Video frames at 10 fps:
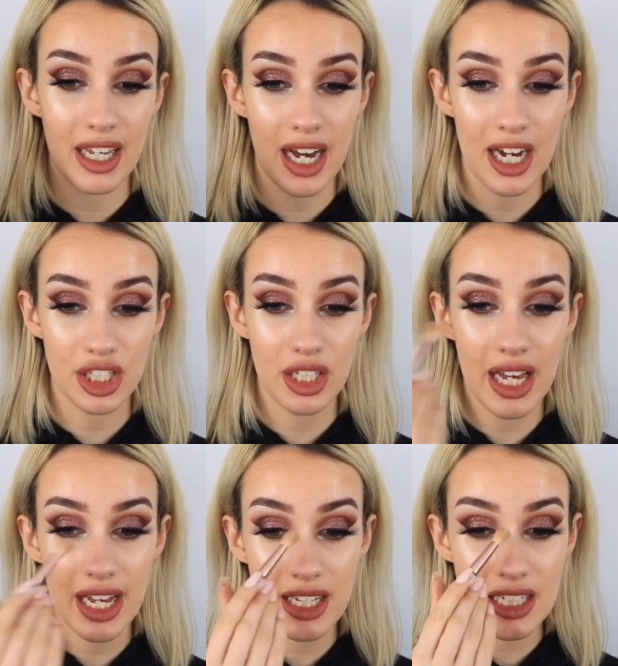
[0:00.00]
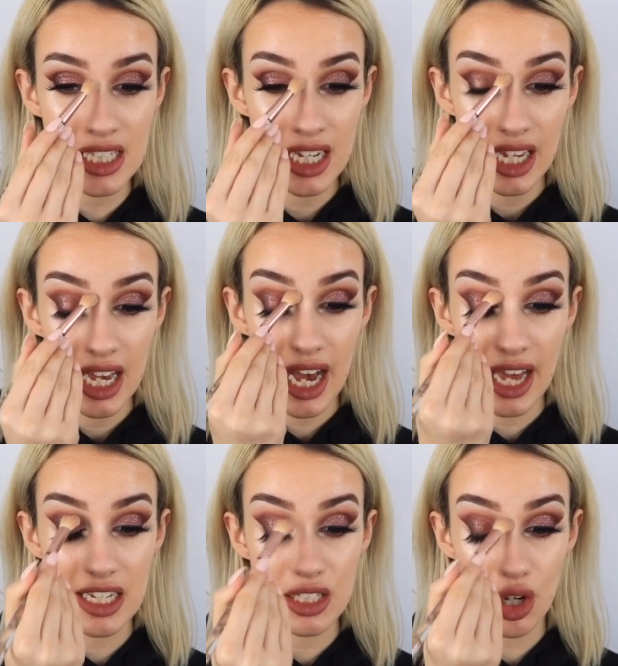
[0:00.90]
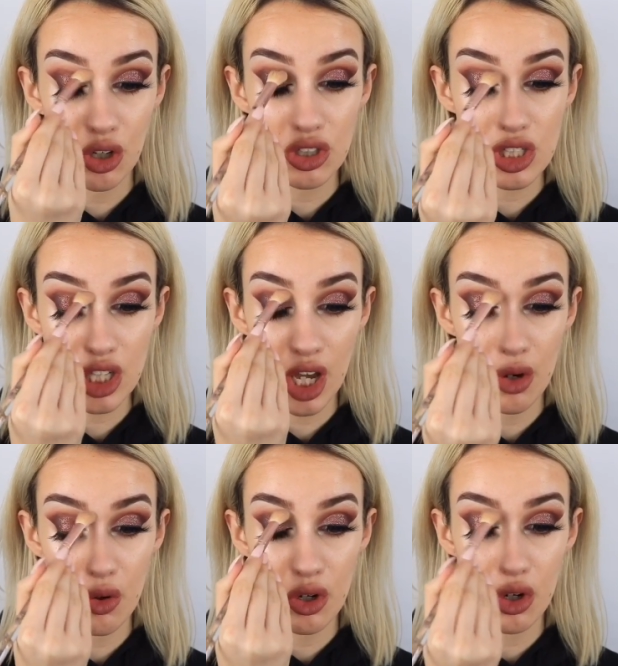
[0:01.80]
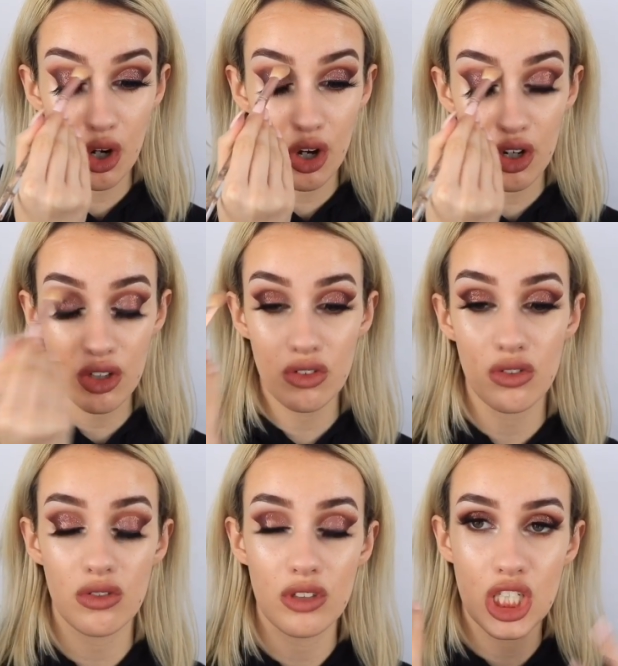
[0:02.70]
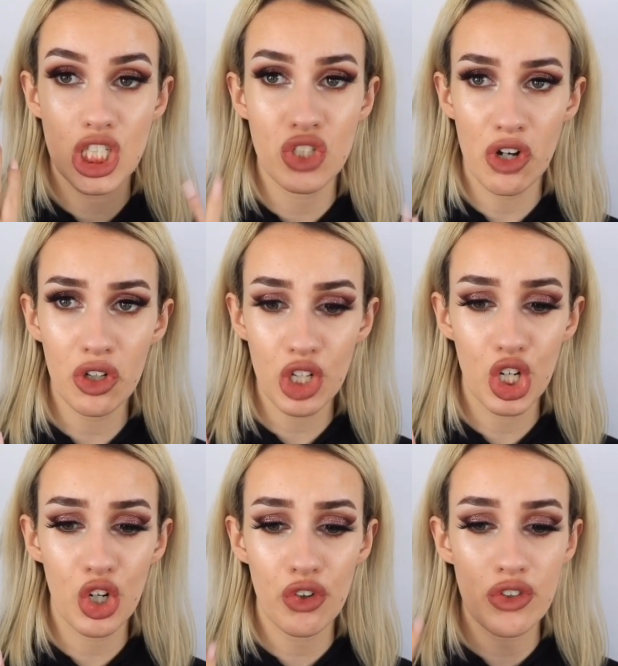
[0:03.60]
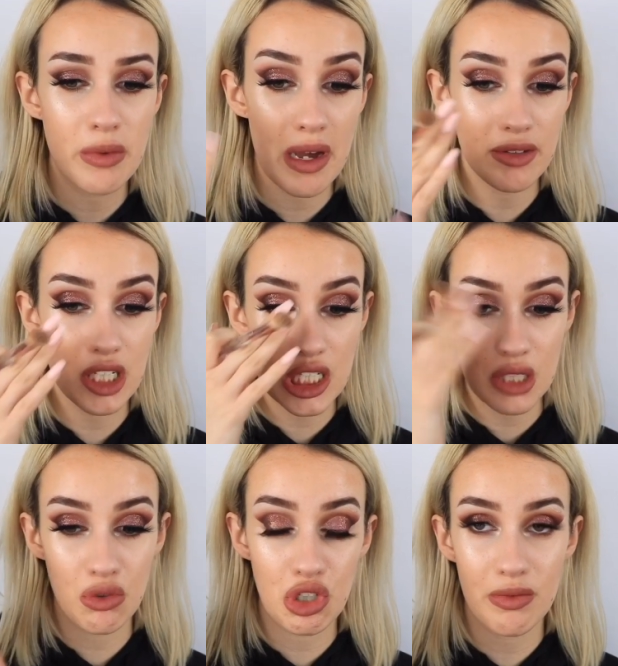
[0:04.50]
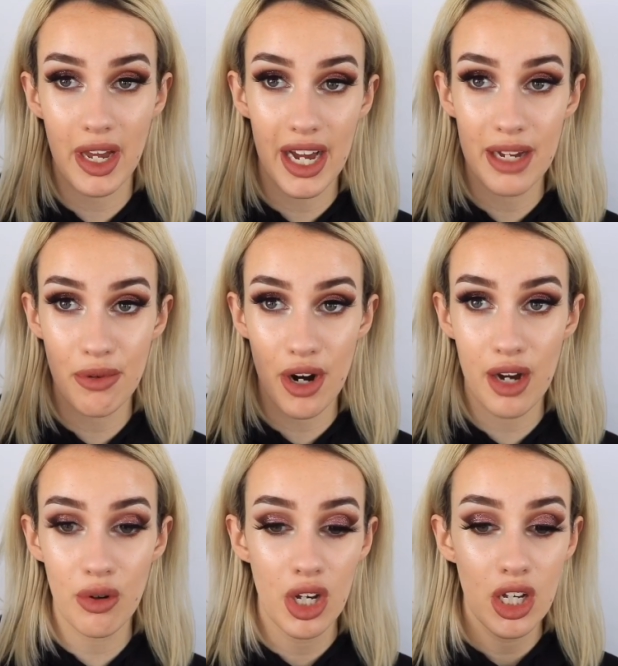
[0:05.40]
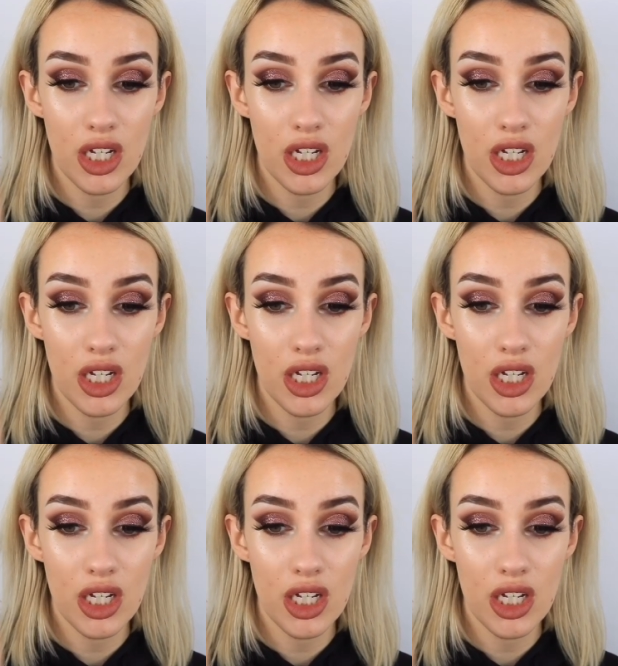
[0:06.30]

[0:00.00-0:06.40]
harsh lines, and it's also not strong enough to be able to smudge my eyebrow,